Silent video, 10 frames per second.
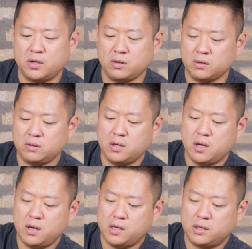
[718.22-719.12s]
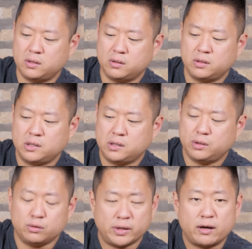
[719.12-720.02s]
You,
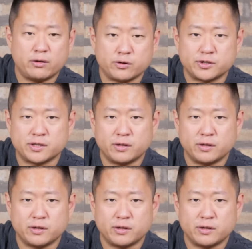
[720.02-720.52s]
you layer those